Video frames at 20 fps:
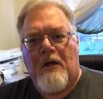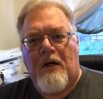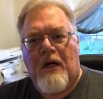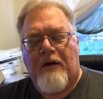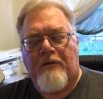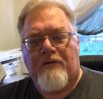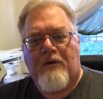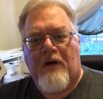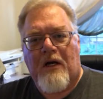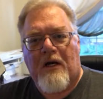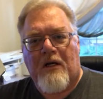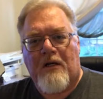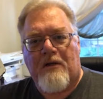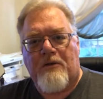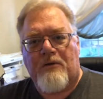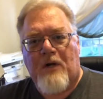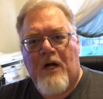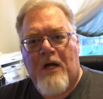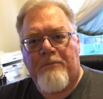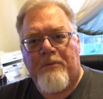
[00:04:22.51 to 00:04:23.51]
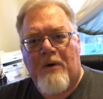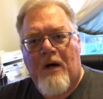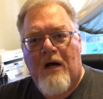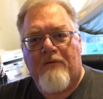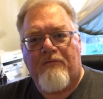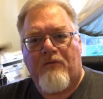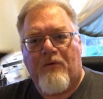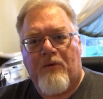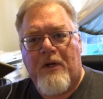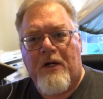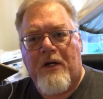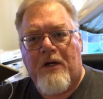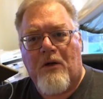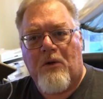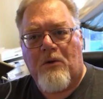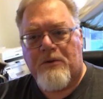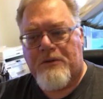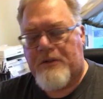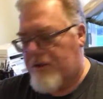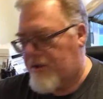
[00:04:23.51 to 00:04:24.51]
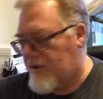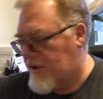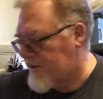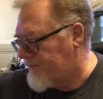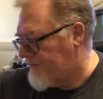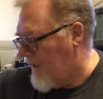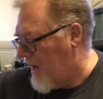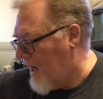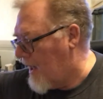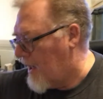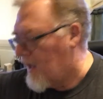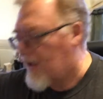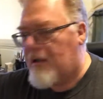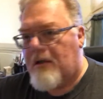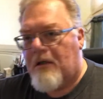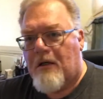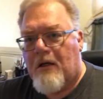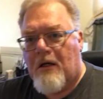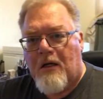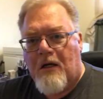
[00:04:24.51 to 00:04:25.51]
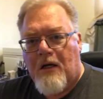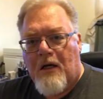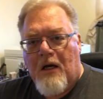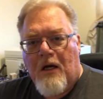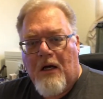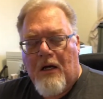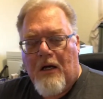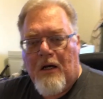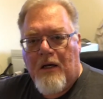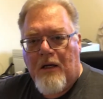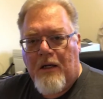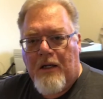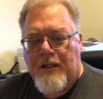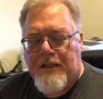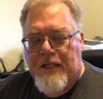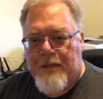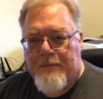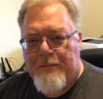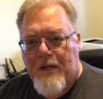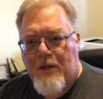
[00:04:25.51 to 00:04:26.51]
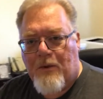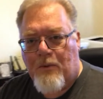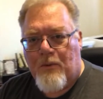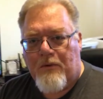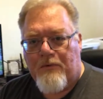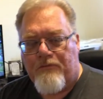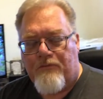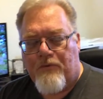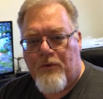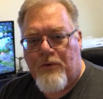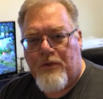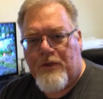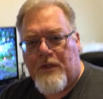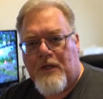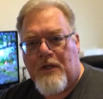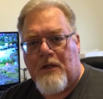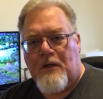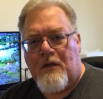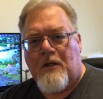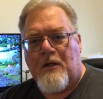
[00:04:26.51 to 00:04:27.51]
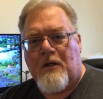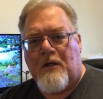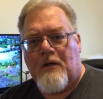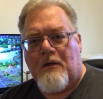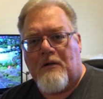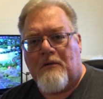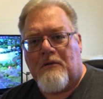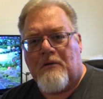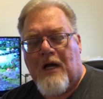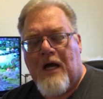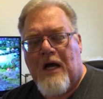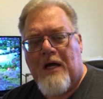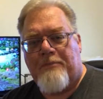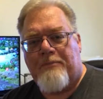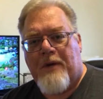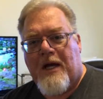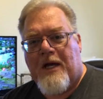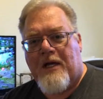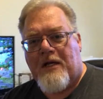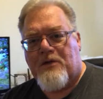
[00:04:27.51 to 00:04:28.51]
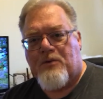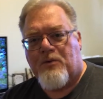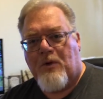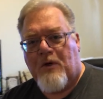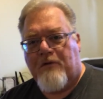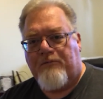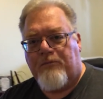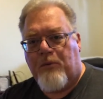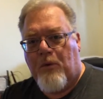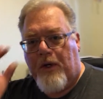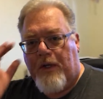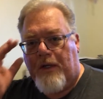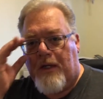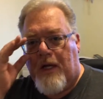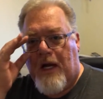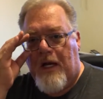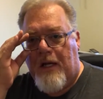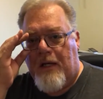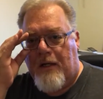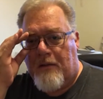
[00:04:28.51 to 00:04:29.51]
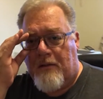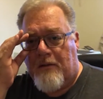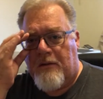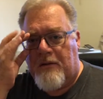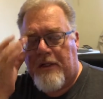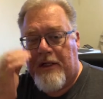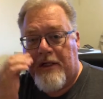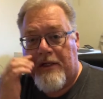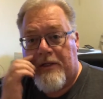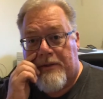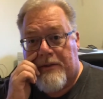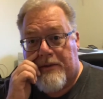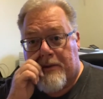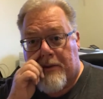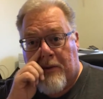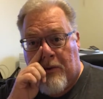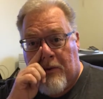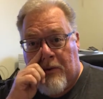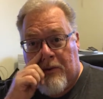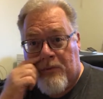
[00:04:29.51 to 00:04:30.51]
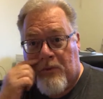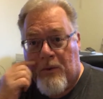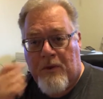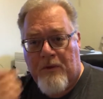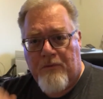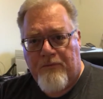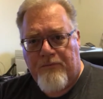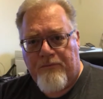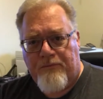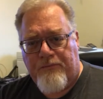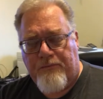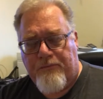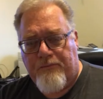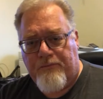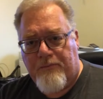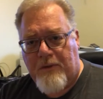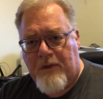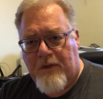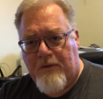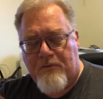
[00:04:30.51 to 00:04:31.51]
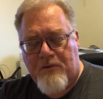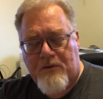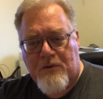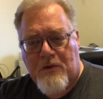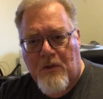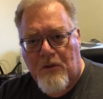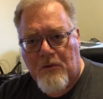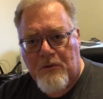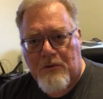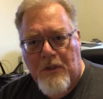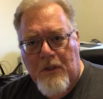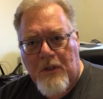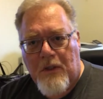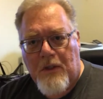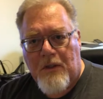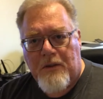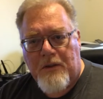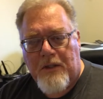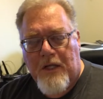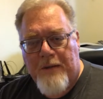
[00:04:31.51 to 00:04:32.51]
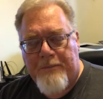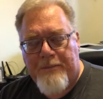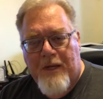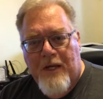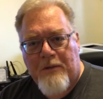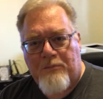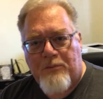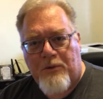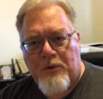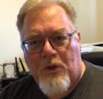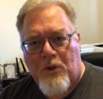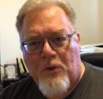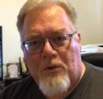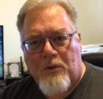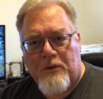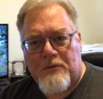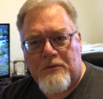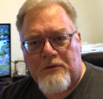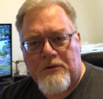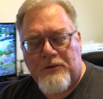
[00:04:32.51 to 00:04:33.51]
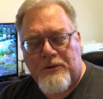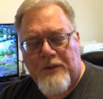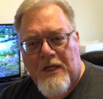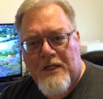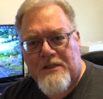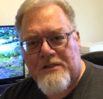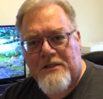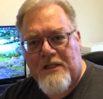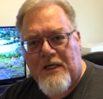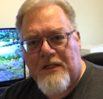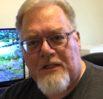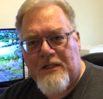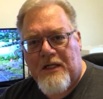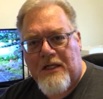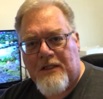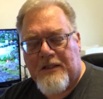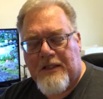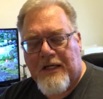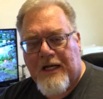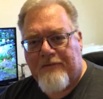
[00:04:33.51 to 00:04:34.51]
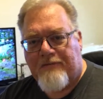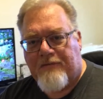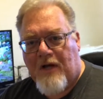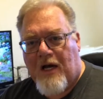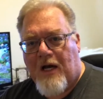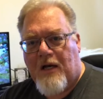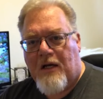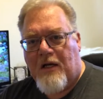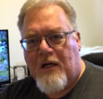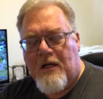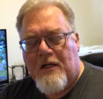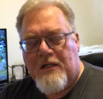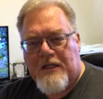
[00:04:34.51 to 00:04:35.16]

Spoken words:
I've got a tripod for it, holds it just fine. And they make one for the iPad 12.9 inch or 12, whatever it's called, the iPad Pro 2018 that I've got.